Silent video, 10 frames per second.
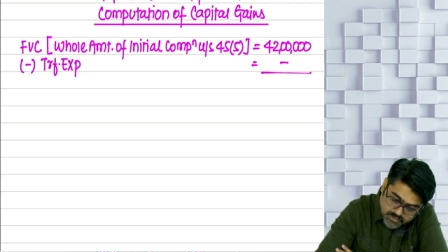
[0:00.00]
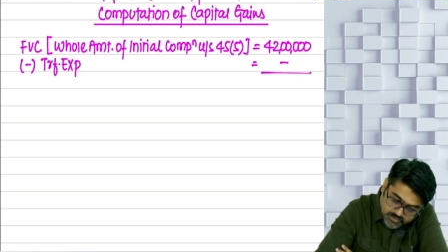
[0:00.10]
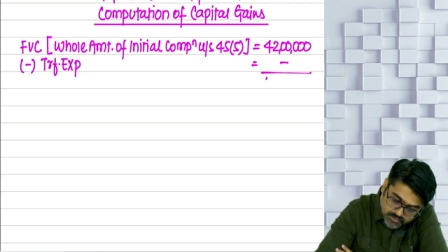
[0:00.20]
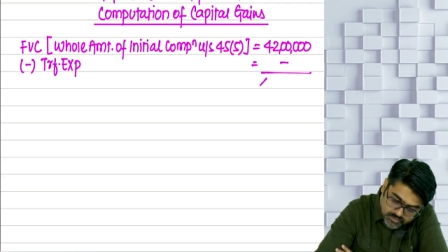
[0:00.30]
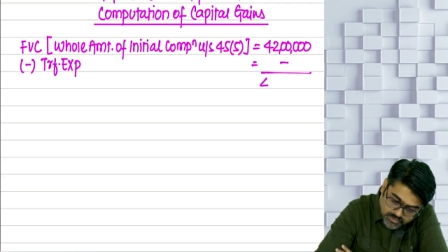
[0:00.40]

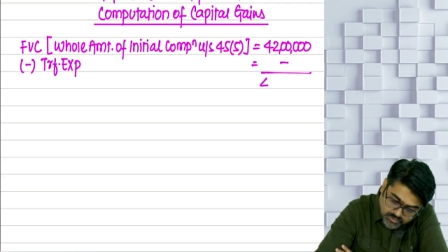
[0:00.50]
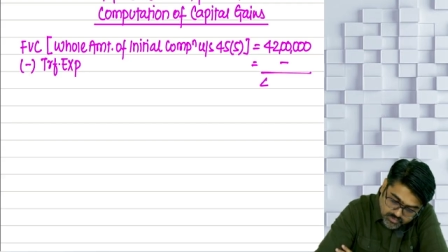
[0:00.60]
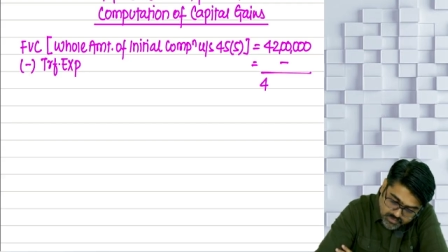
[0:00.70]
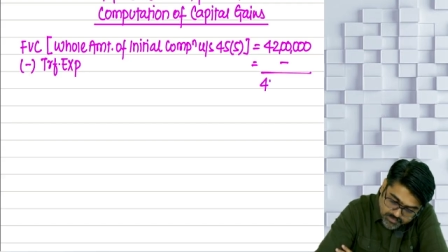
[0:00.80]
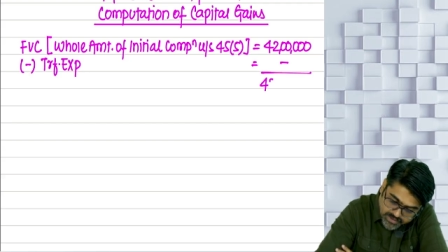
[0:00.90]
So this
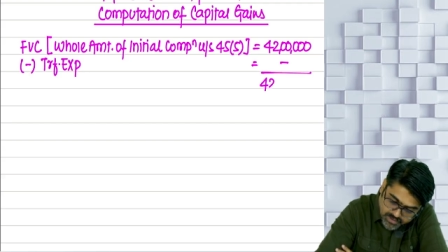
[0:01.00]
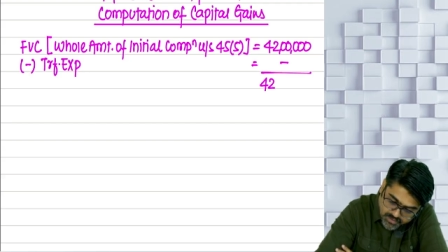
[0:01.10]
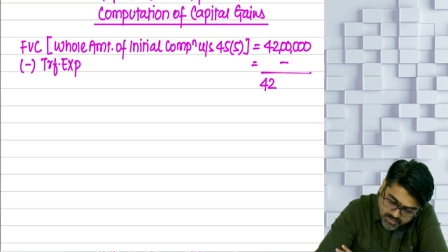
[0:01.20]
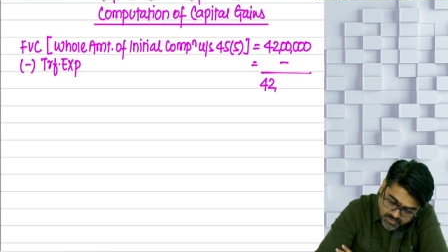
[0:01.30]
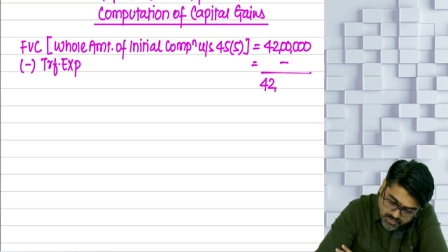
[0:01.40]
will be
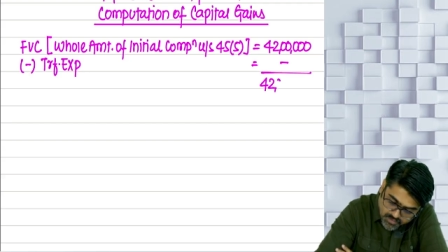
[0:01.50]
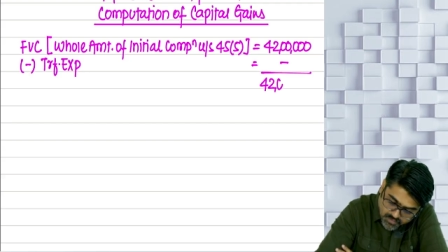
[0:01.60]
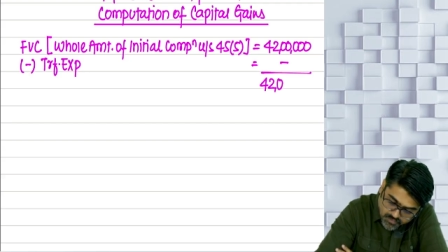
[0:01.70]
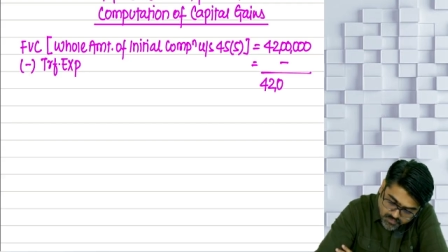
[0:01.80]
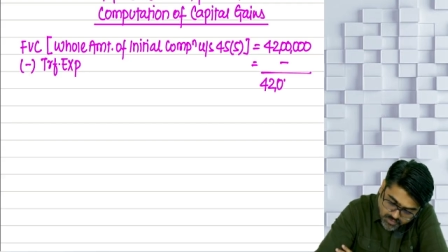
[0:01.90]

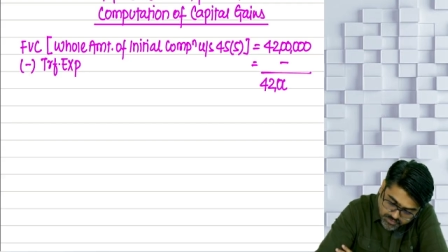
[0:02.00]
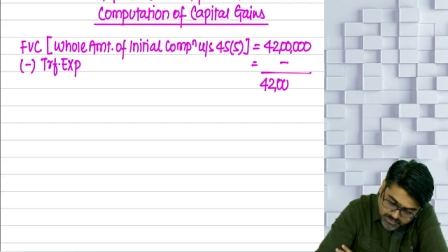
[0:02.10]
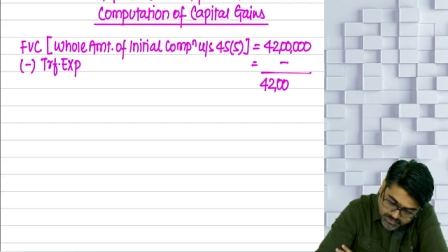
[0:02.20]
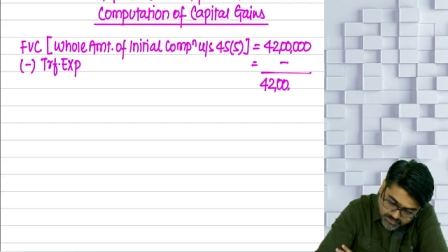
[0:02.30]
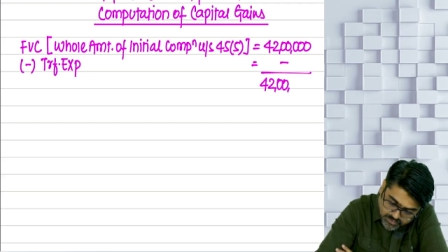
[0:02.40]

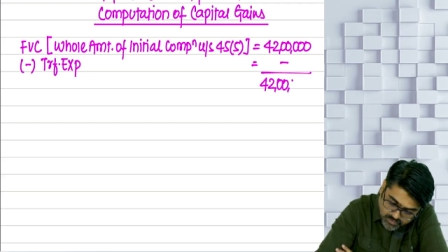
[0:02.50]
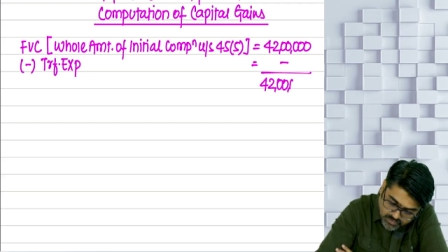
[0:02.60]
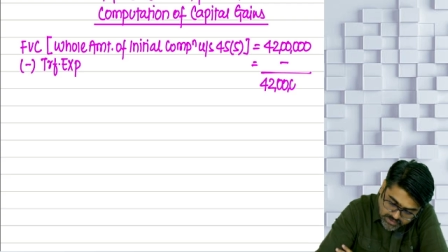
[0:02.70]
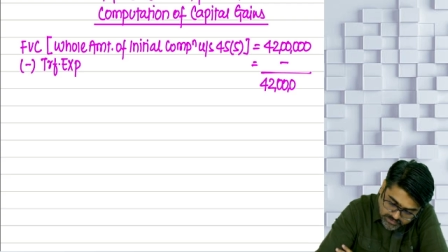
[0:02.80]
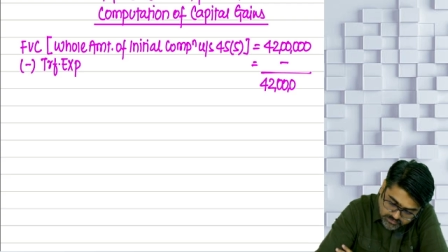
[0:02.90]
42
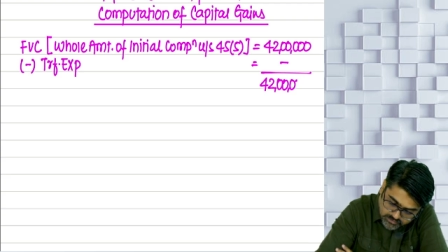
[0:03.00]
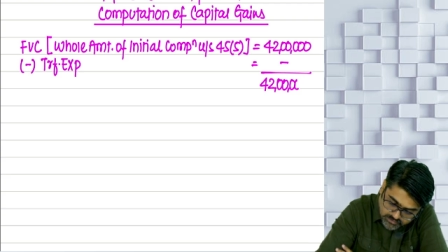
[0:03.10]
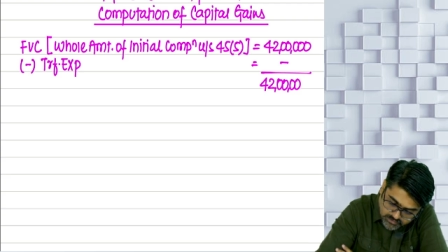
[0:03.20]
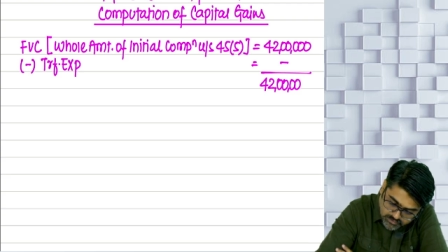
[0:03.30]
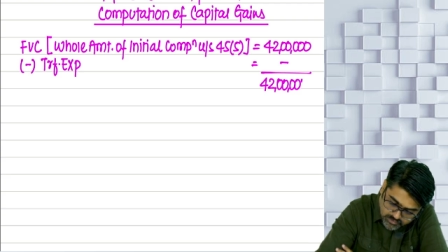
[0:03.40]
lakhs.
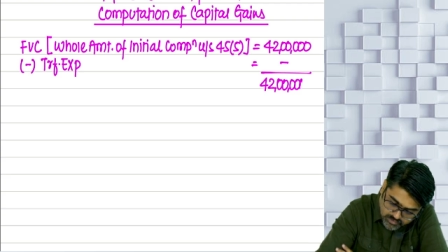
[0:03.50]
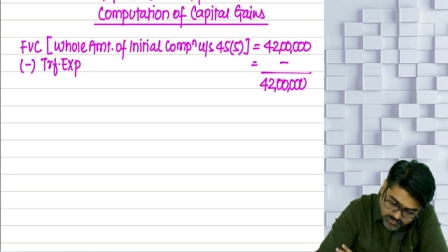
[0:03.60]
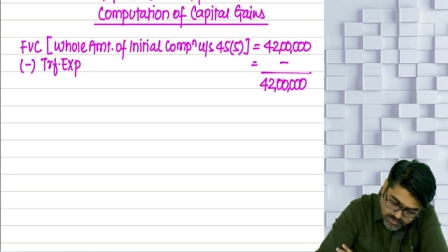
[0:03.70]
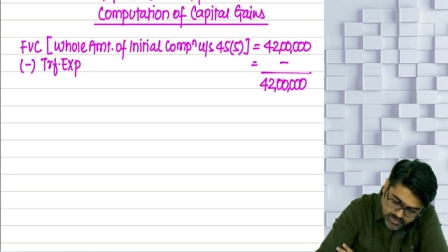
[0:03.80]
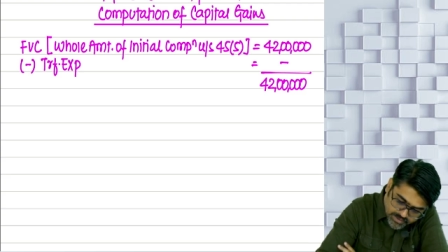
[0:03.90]
This will be
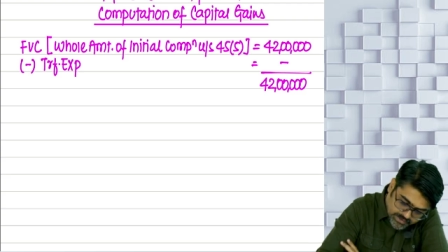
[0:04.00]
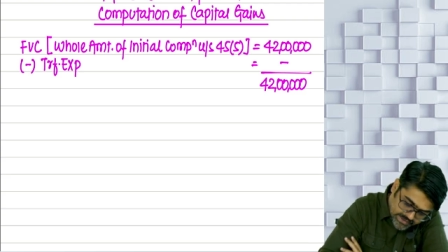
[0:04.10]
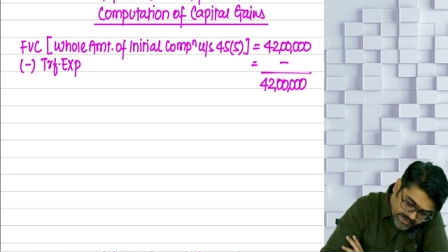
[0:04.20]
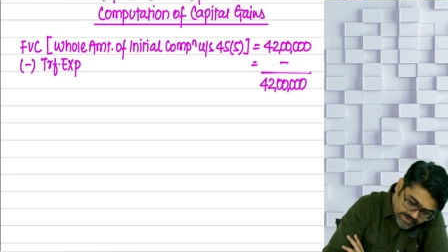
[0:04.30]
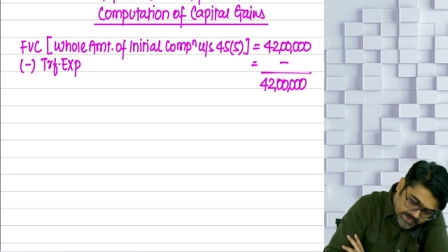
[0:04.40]
your
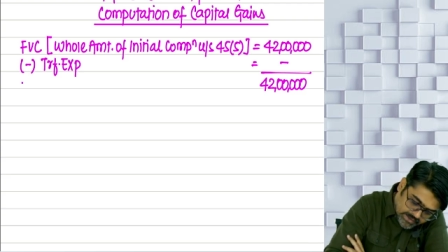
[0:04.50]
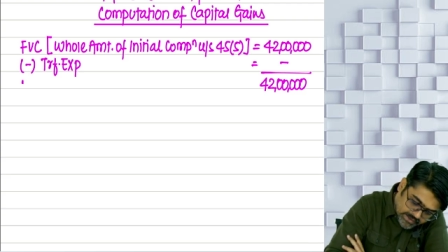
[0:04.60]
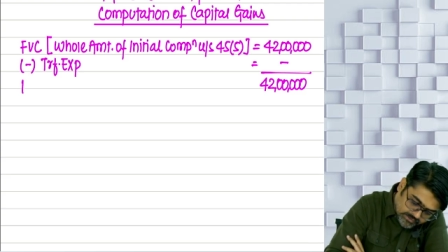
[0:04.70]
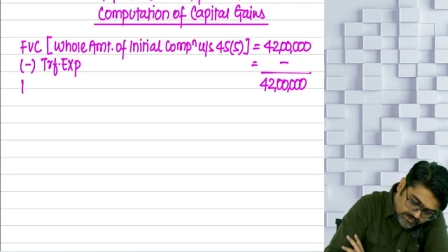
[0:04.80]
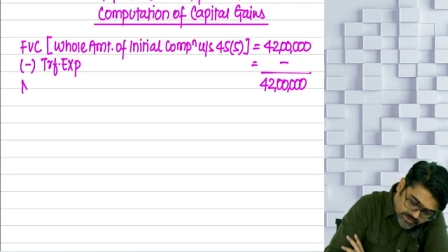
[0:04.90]
net
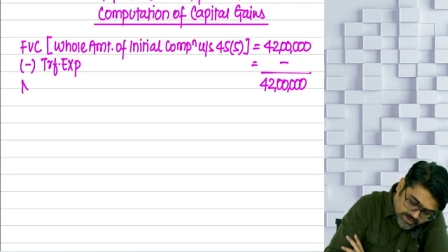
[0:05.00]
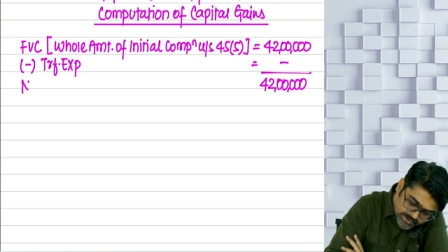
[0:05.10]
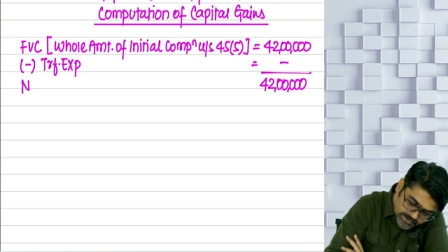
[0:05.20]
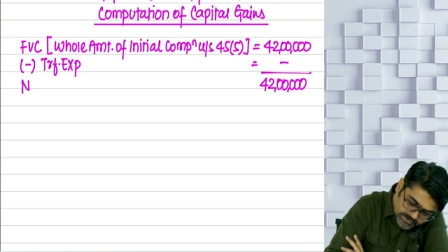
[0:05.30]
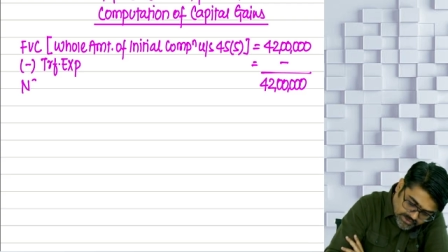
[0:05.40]

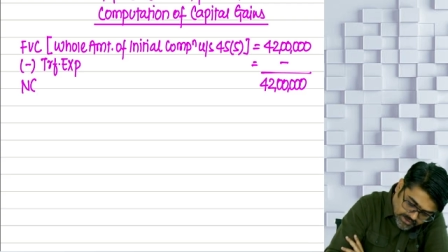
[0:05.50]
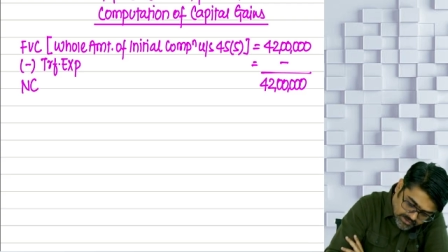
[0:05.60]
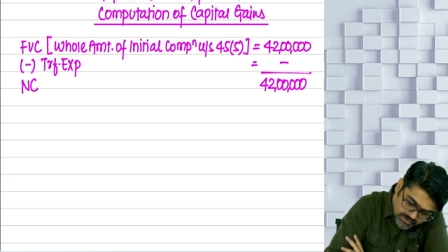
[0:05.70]
consideration.